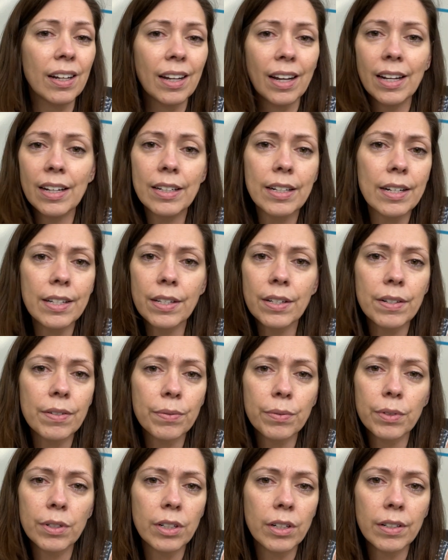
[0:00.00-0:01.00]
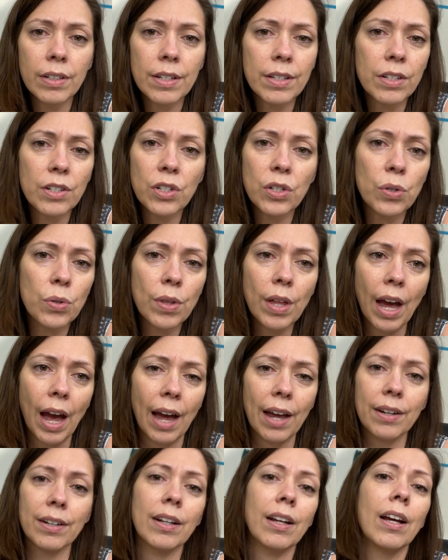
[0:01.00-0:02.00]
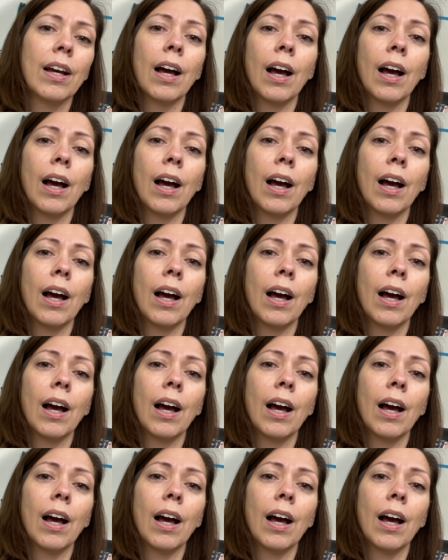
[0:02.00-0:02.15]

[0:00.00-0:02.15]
It doesn't do that.